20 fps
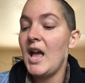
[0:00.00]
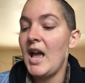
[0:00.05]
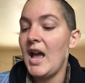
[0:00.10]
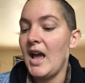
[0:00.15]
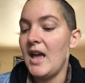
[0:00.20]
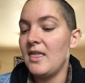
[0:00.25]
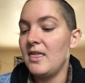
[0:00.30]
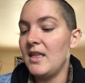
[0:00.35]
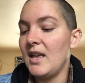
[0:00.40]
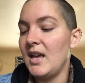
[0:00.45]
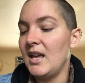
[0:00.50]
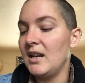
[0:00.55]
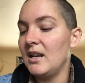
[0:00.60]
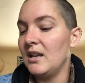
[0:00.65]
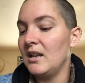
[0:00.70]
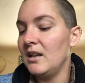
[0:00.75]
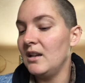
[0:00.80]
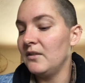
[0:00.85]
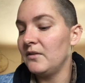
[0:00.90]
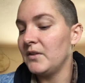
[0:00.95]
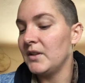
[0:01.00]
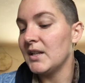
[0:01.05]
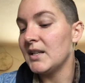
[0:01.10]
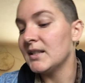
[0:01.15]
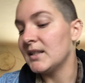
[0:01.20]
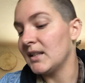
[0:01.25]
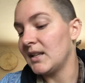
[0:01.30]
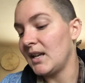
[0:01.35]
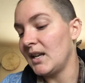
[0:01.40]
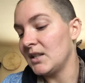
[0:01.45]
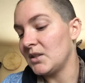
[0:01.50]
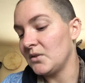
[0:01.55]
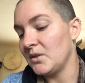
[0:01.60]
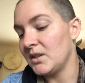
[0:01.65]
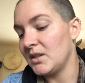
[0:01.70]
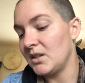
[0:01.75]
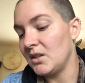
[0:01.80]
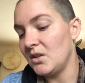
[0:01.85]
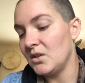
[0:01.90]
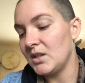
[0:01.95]
And then if it is the case where
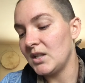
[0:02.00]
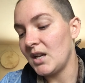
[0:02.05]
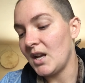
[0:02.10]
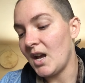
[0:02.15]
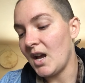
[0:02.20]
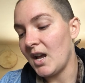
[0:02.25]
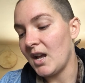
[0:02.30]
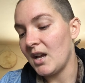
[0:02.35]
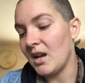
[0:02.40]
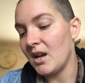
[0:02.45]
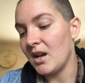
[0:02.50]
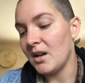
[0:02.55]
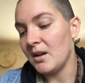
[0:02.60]
it's a UTI,